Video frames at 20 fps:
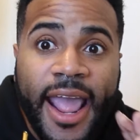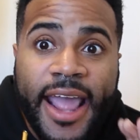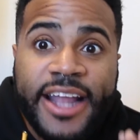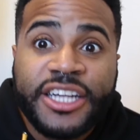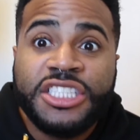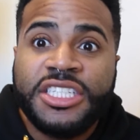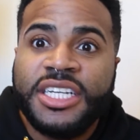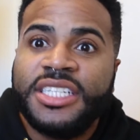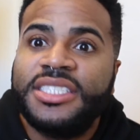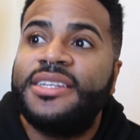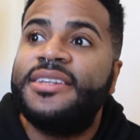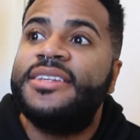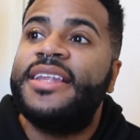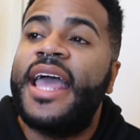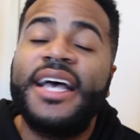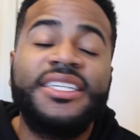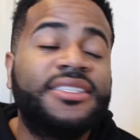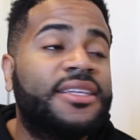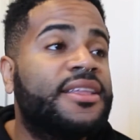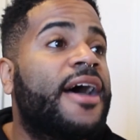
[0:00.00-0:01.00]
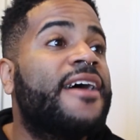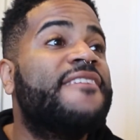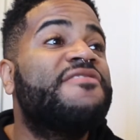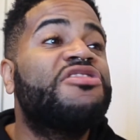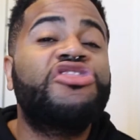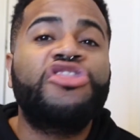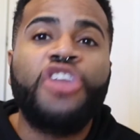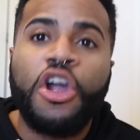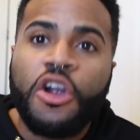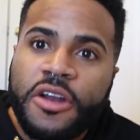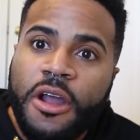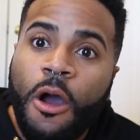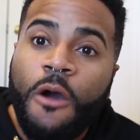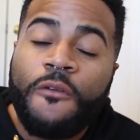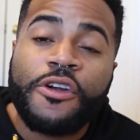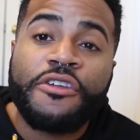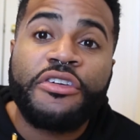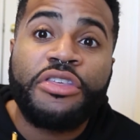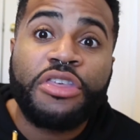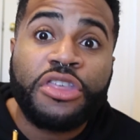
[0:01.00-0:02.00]
And has
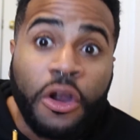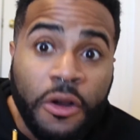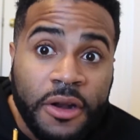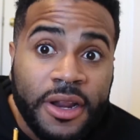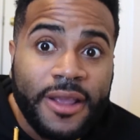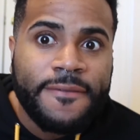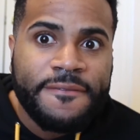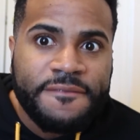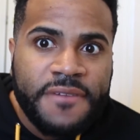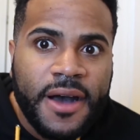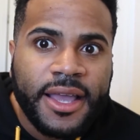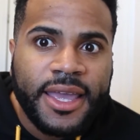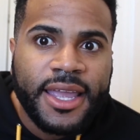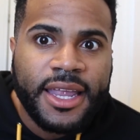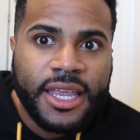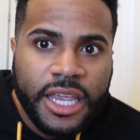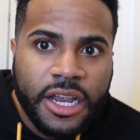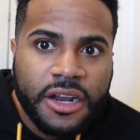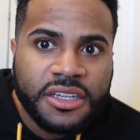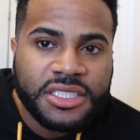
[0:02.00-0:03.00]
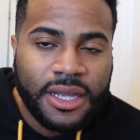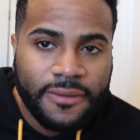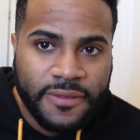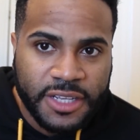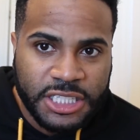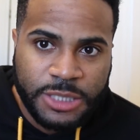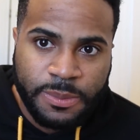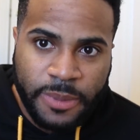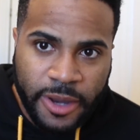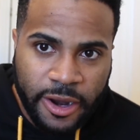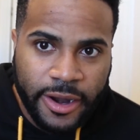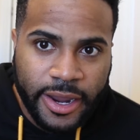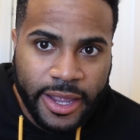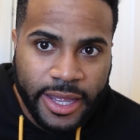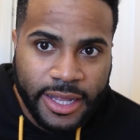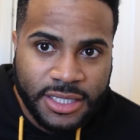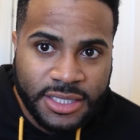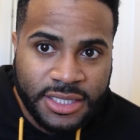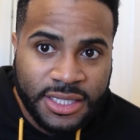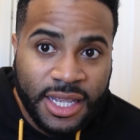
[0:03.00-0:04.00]
over 30 fucking years of
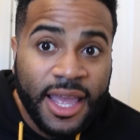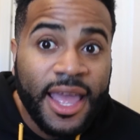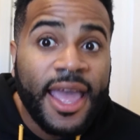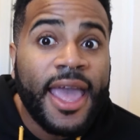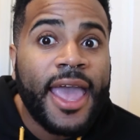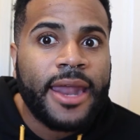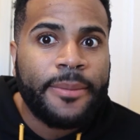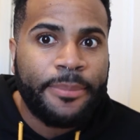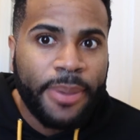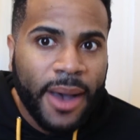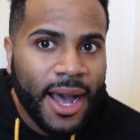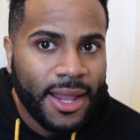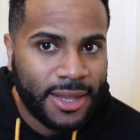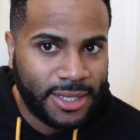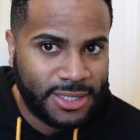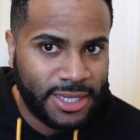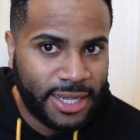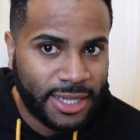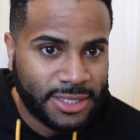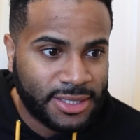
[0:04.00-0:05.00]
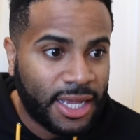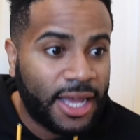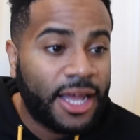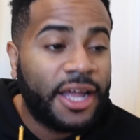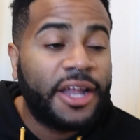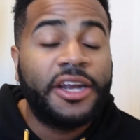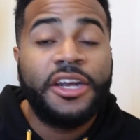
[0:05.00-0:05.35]
experience in politics.